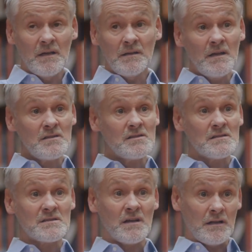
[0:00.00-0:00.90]
not
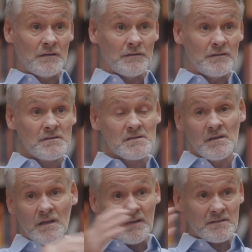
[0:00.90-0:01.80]
just alert
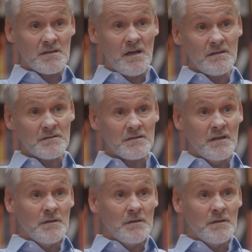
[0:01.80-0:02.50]
and tired,